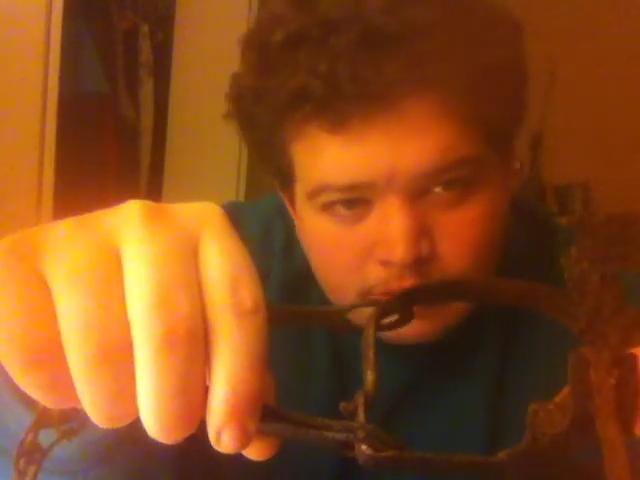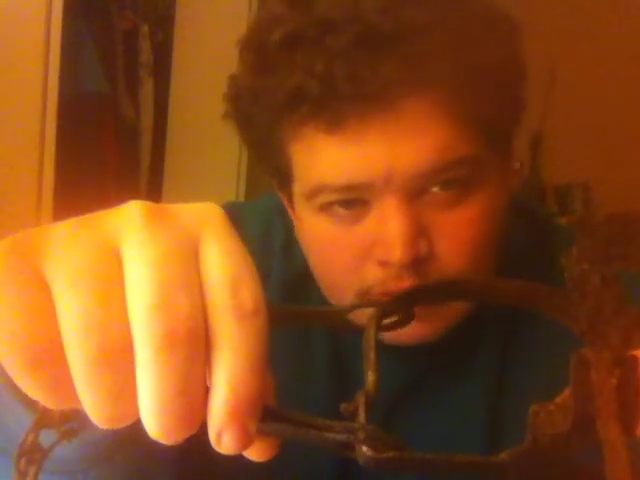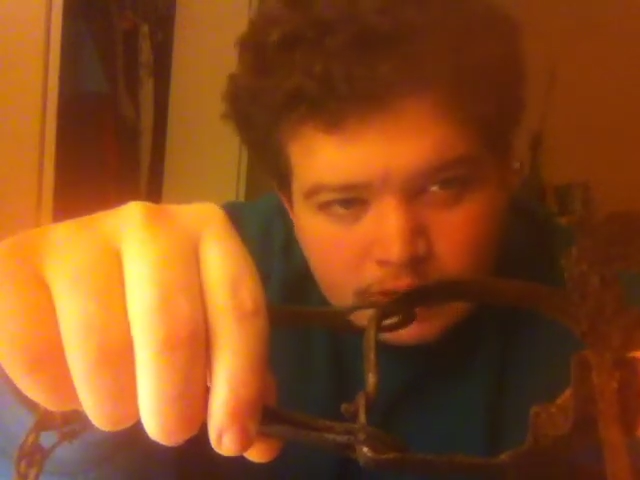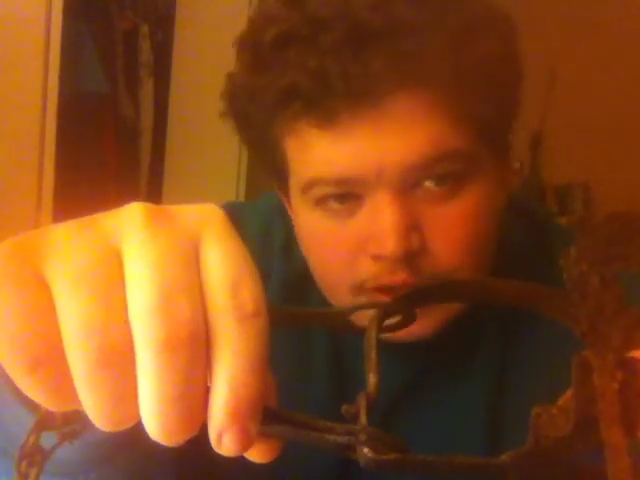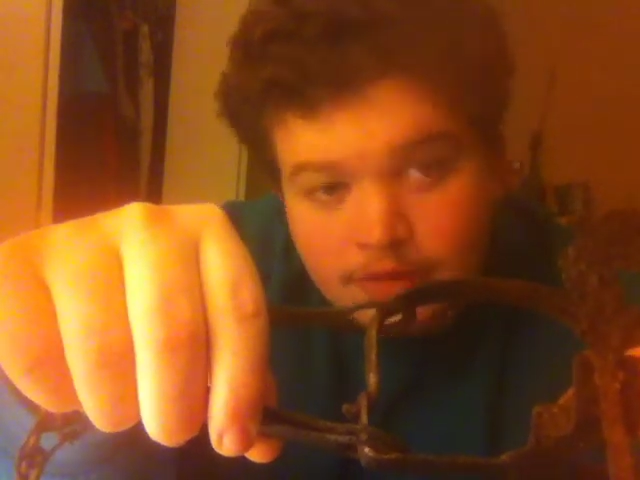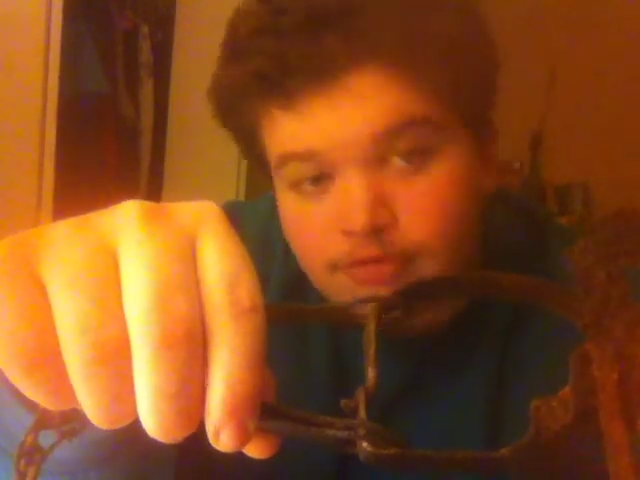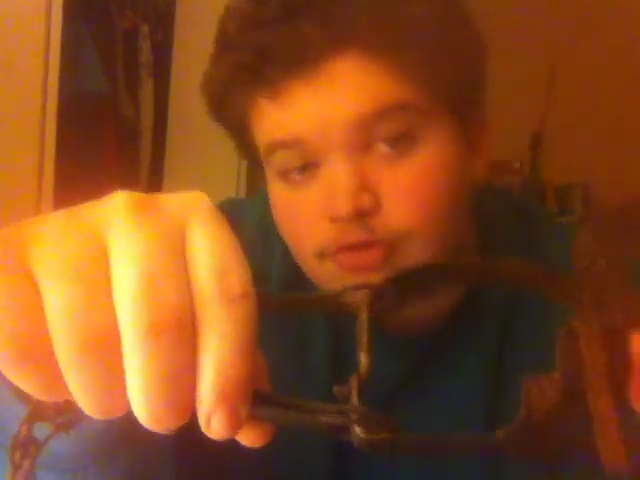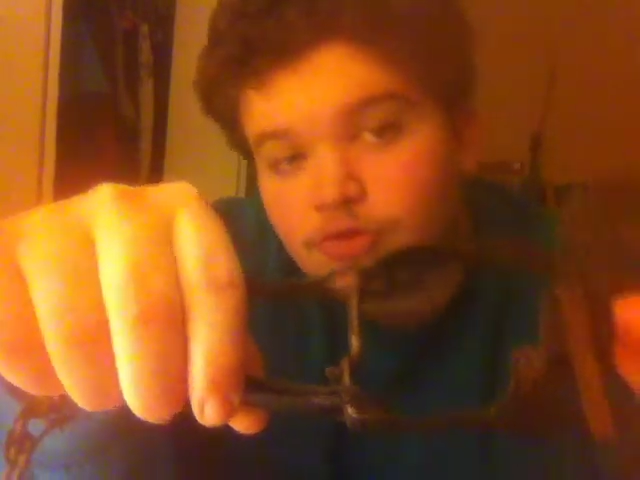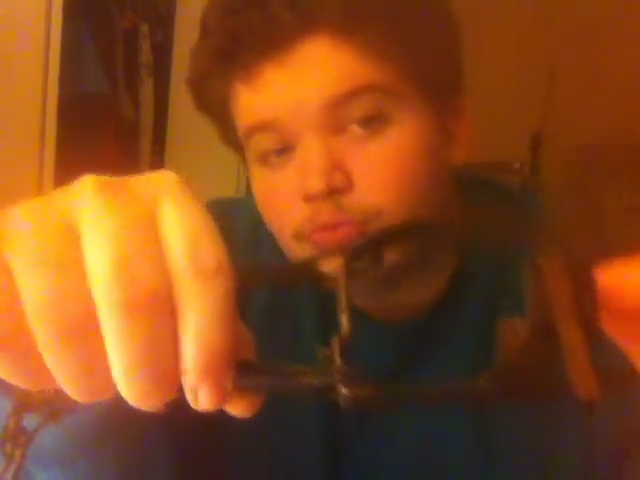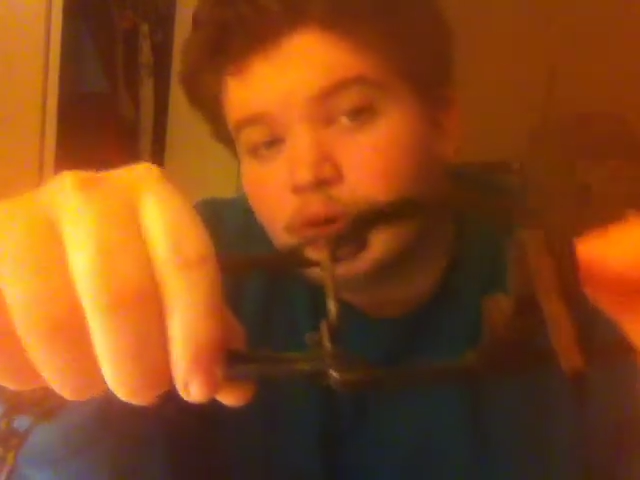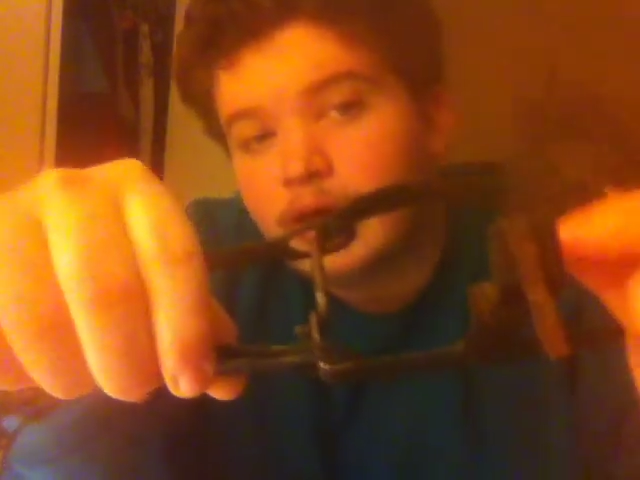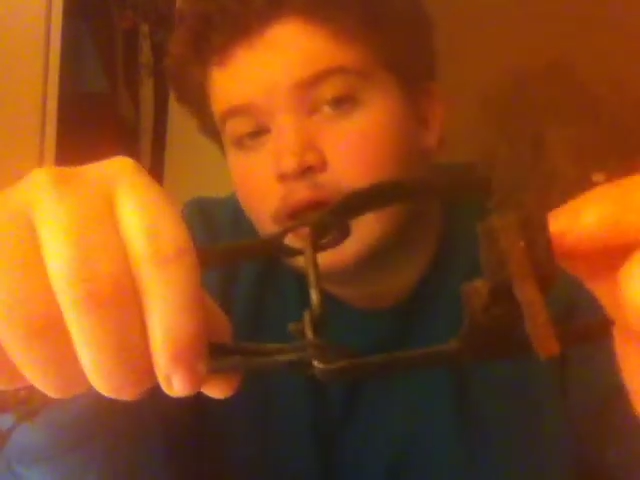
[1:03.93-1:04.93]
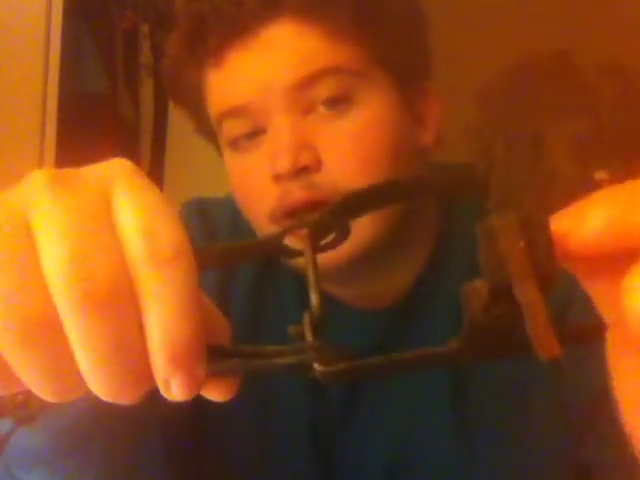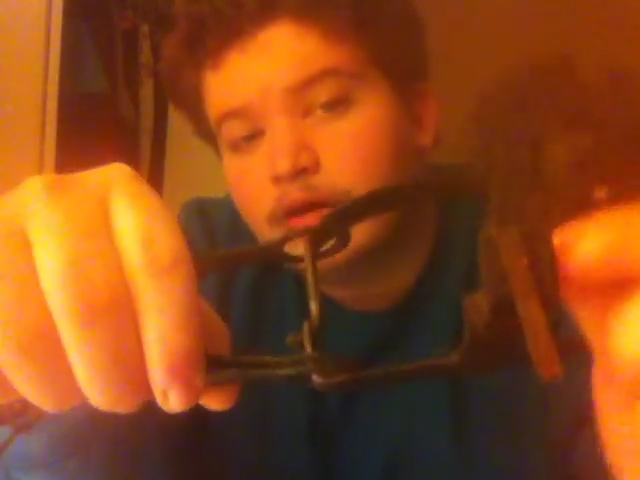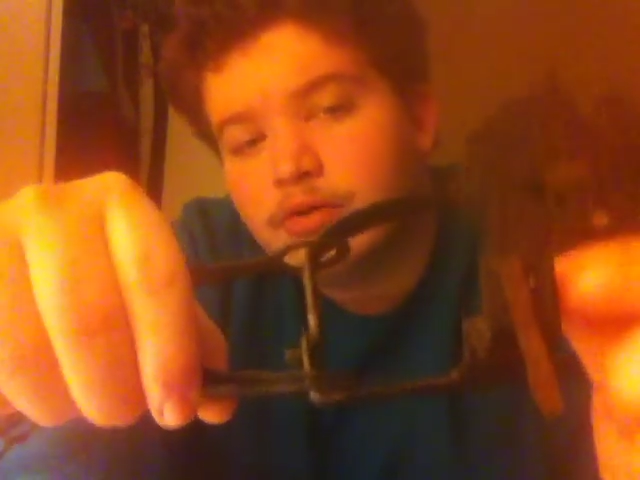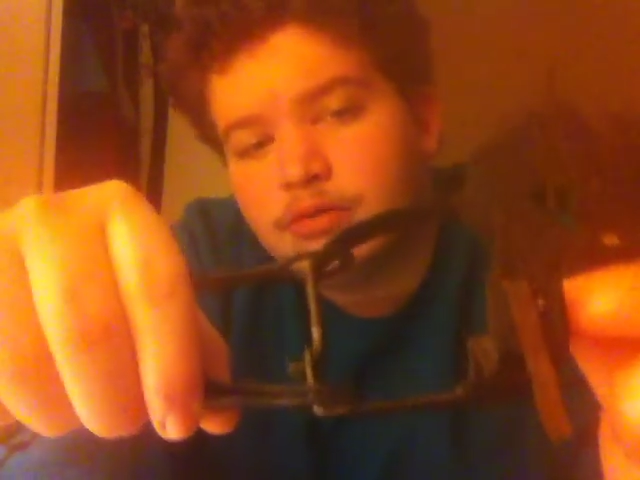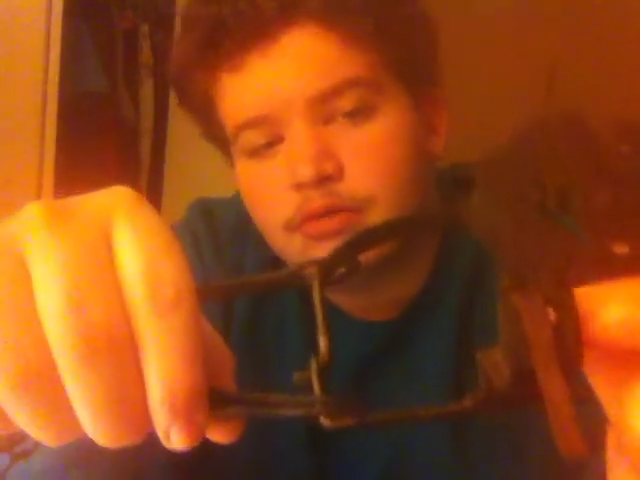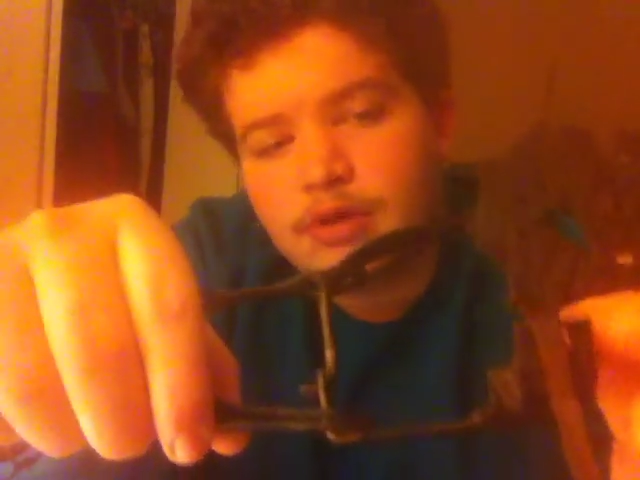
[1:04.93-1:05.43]
it needs a new pan.
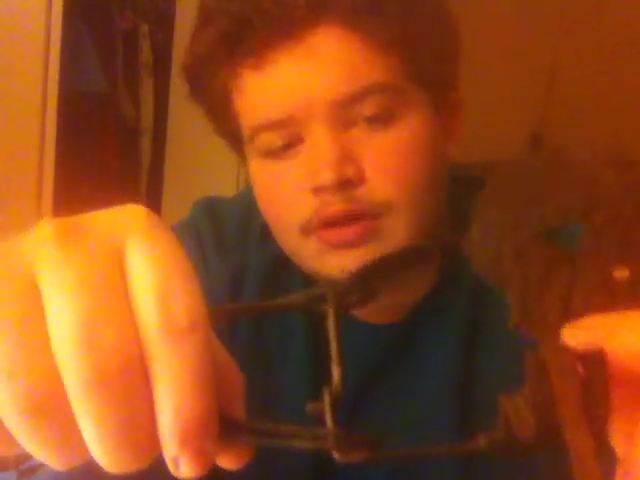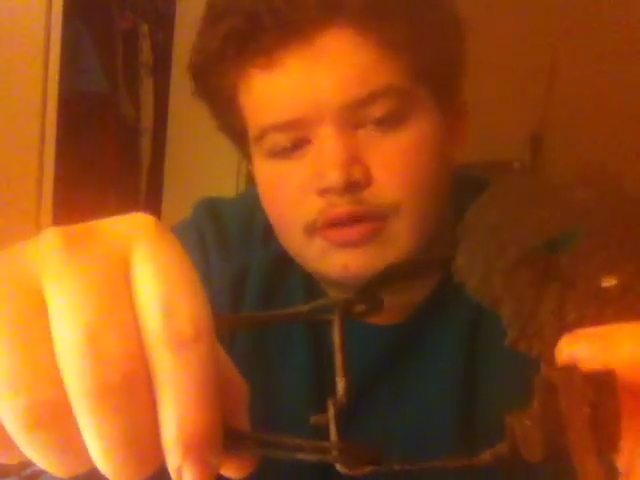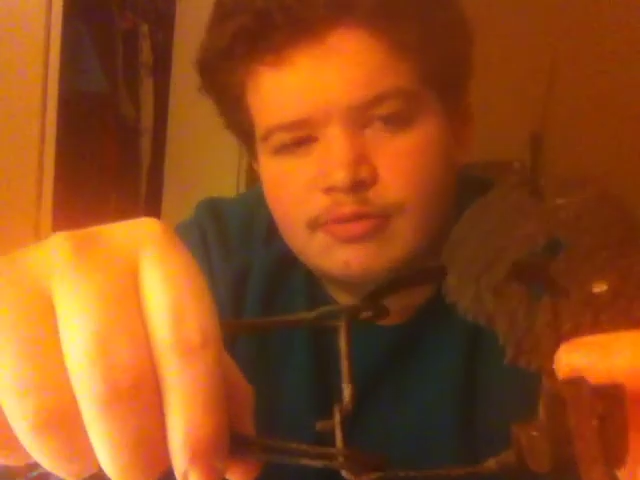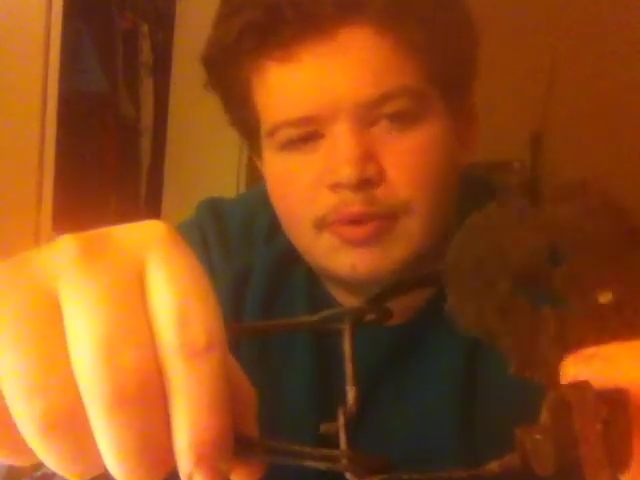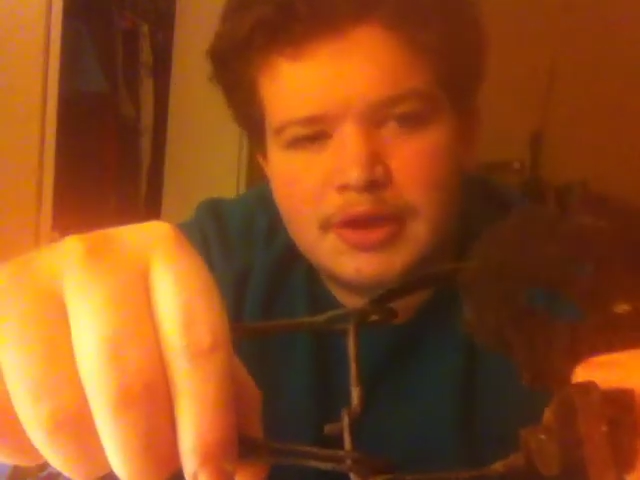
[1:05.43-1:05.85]
Like this